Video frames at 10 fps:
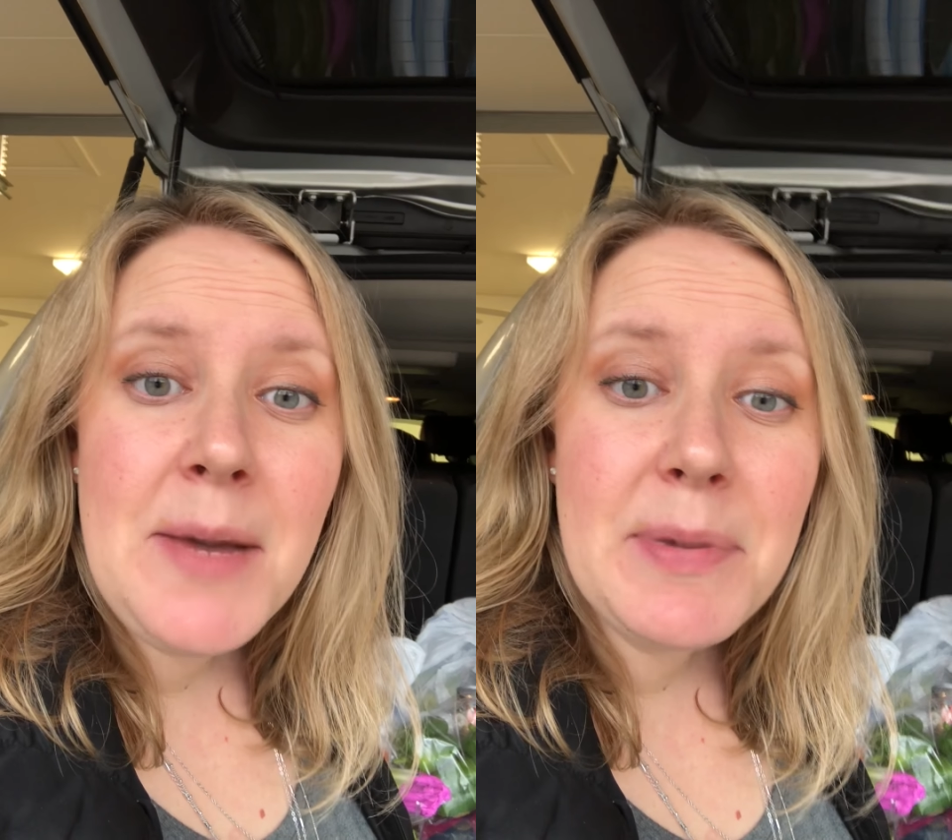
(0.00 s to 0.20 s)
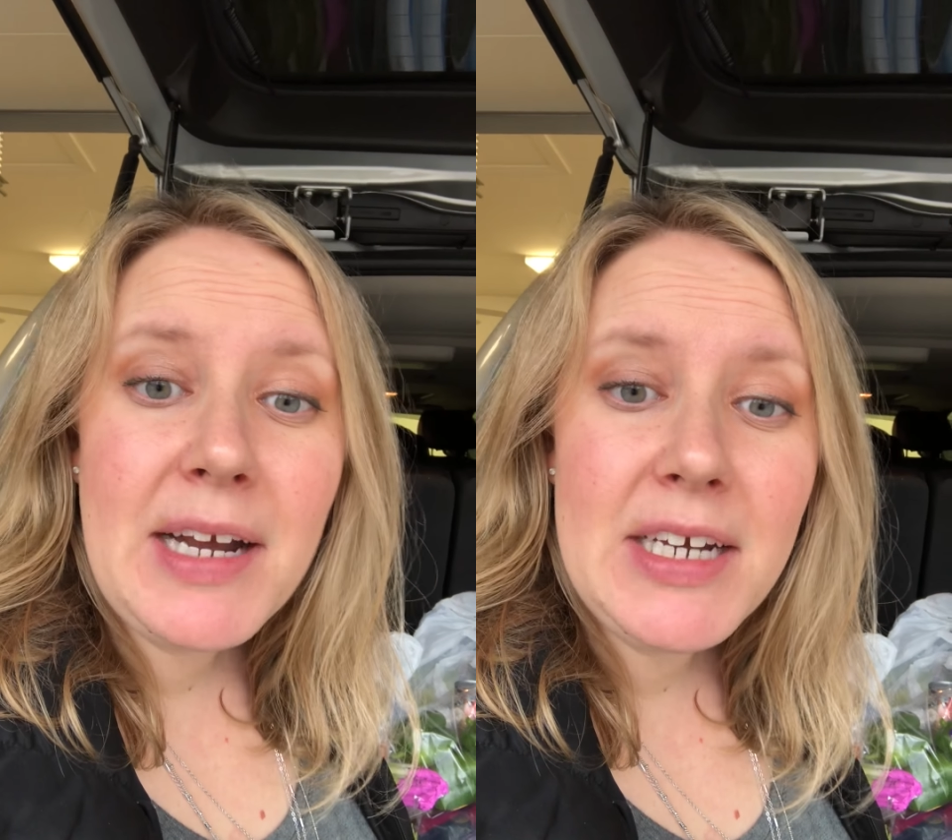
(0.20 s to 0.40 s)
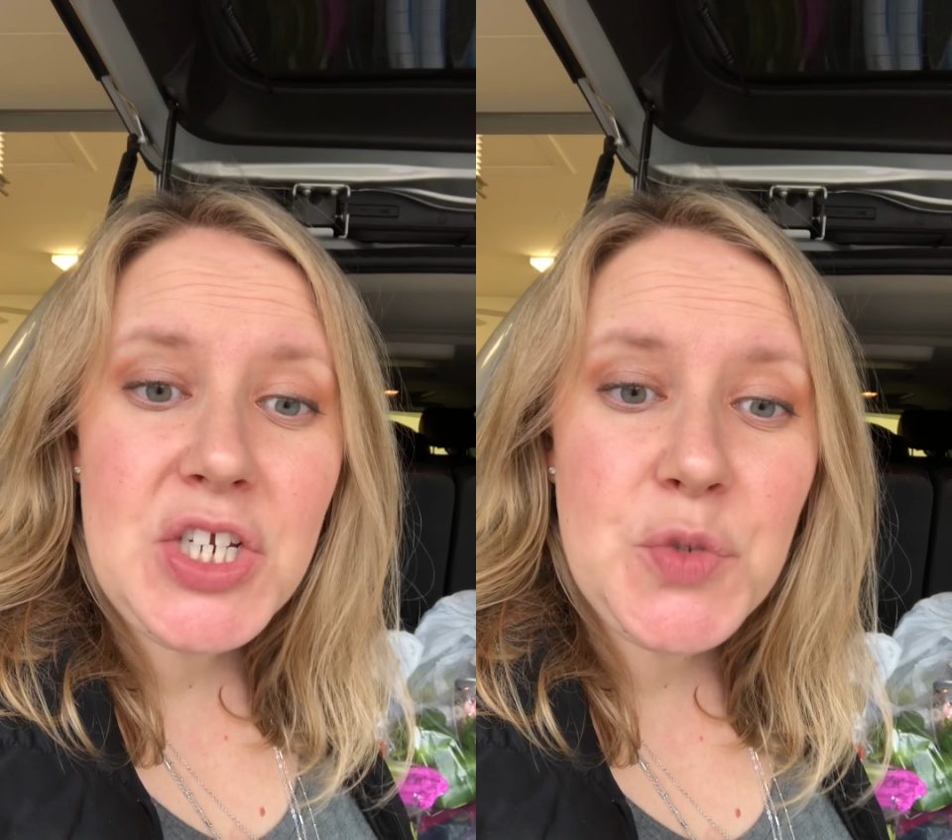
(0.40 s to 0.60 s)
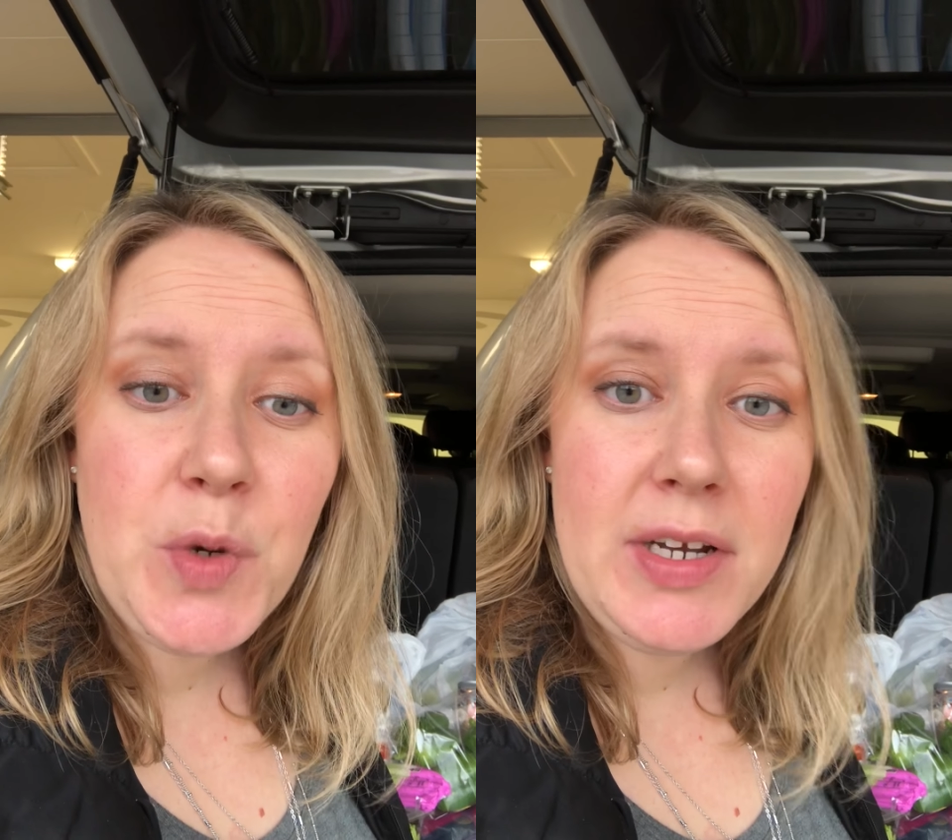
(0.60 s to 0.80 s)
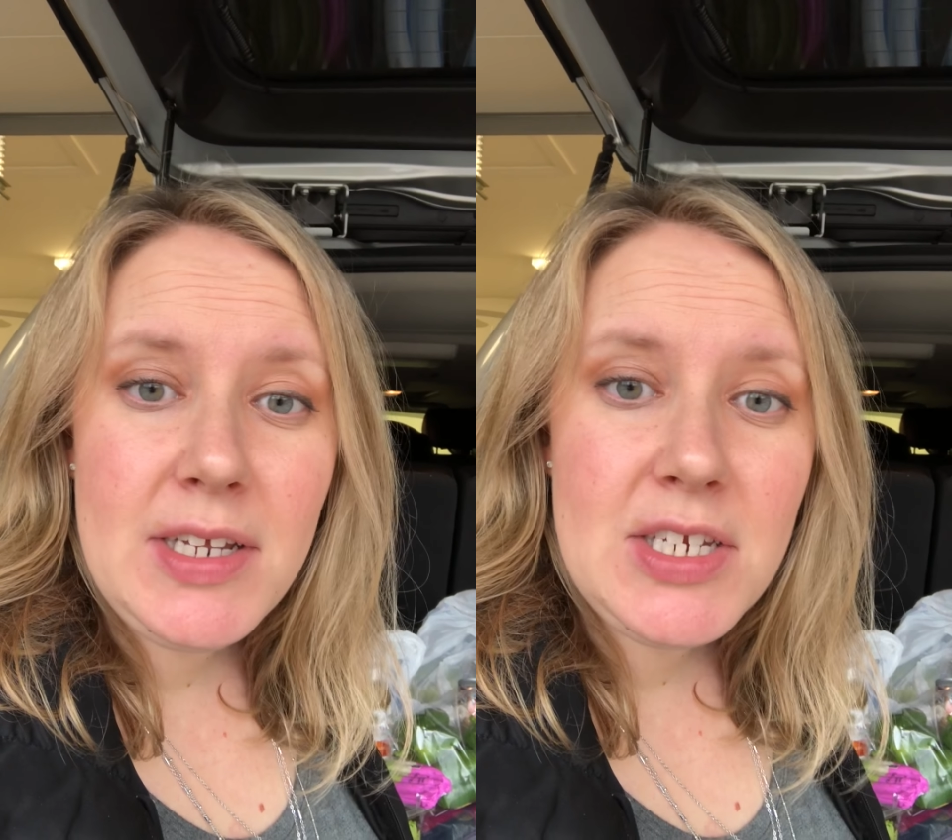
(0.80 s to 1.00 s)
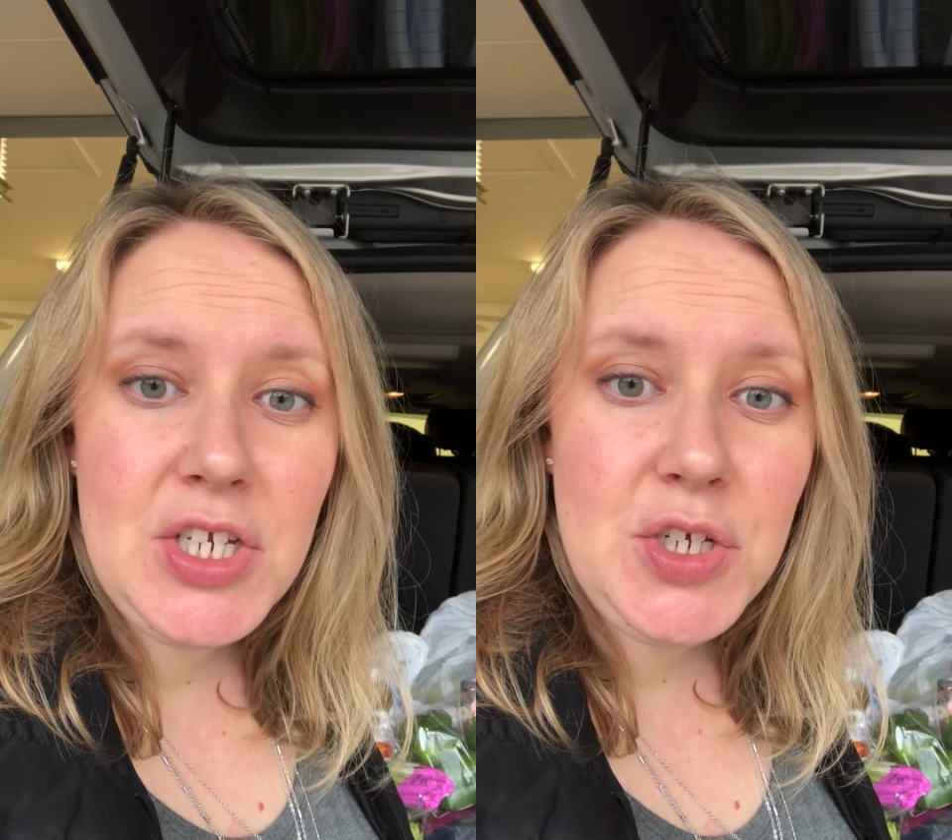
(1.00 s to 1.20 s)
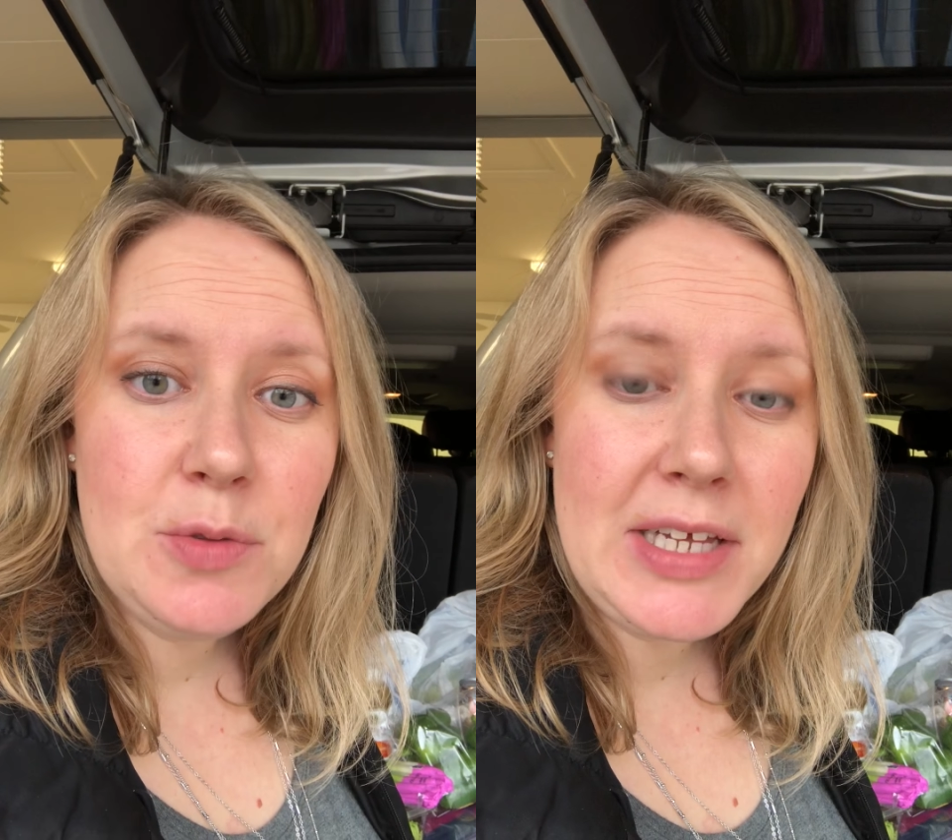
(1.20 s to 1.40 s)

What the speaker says: But I just wanted to